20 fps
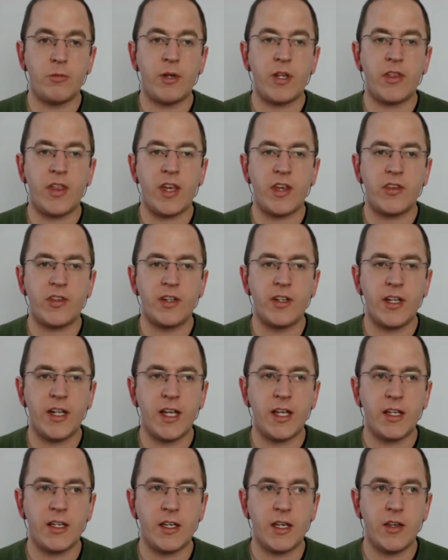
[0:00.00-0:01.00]
but there's a
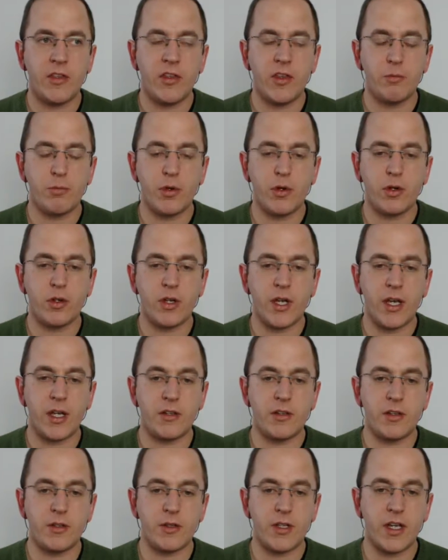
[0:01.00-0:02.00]
link in the book,
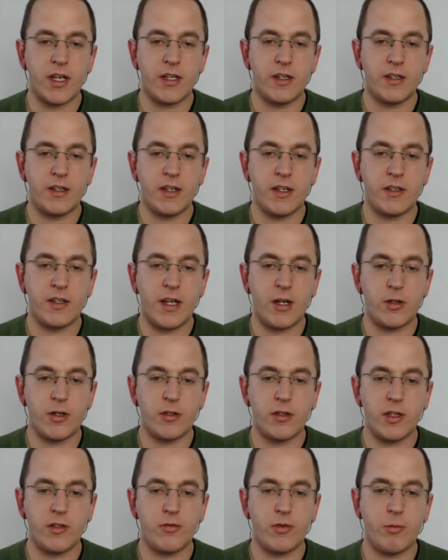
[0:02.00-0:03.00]
and you can
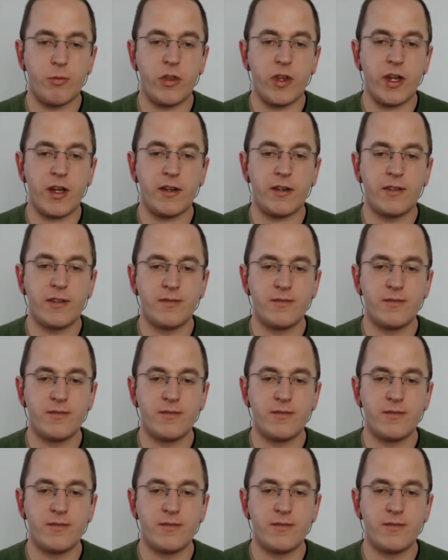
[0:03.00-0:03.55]
download it from there.